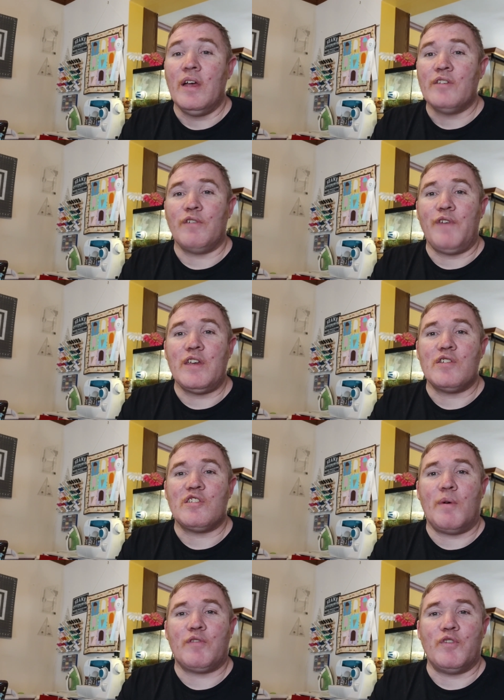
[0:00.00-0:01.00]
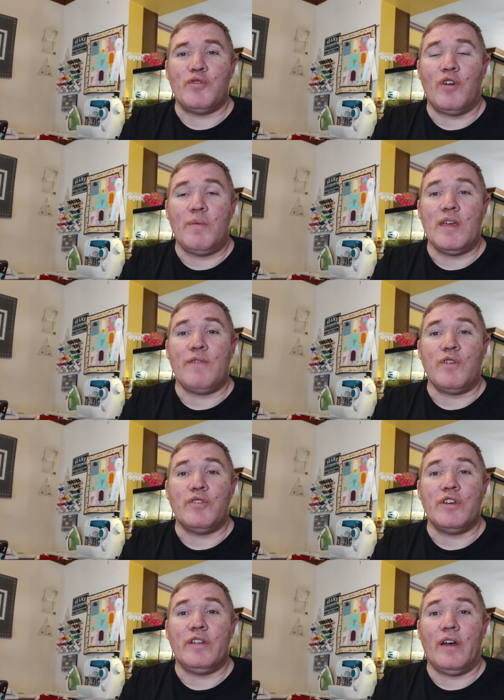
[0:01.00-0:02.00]
So thank you so much for joining me. If you
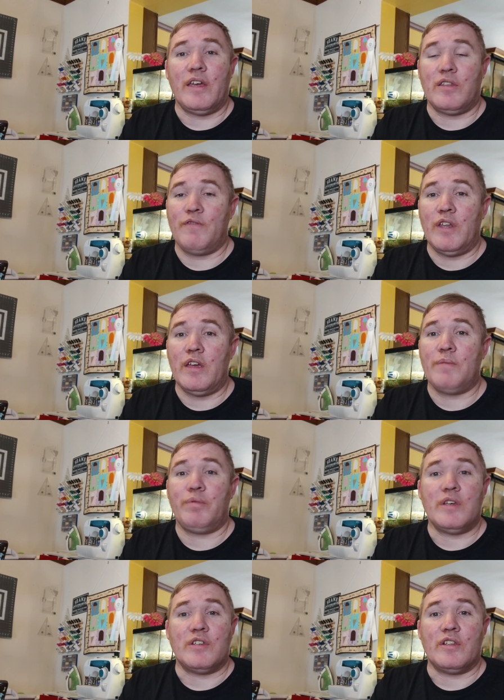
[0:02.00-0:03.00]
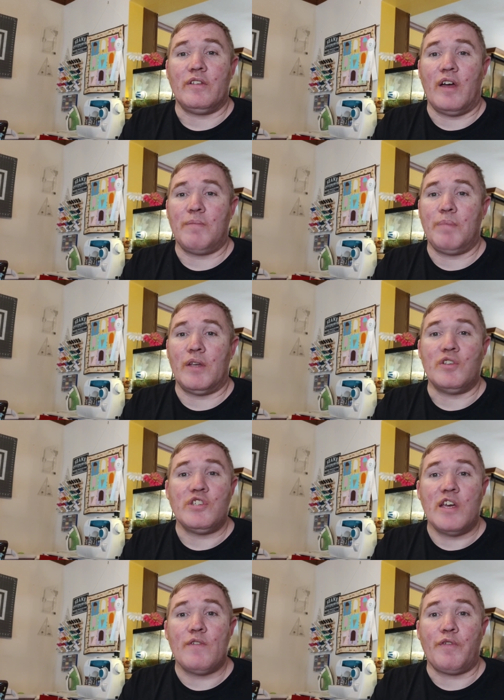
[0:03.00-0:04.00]
did like the video, please hit the like button,
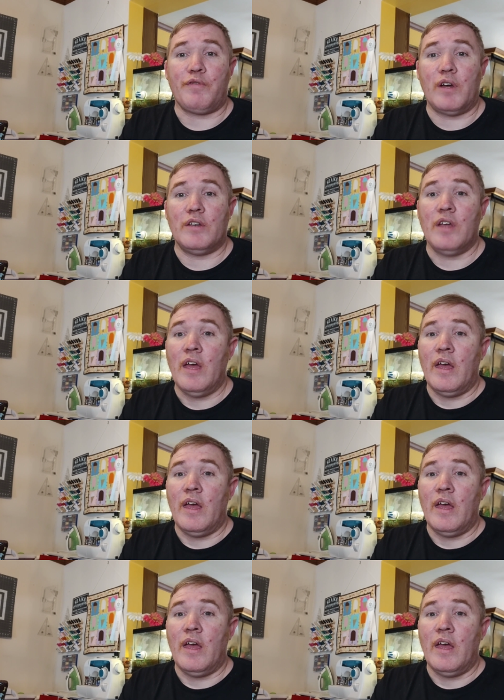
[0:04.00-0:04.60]
share with a friend,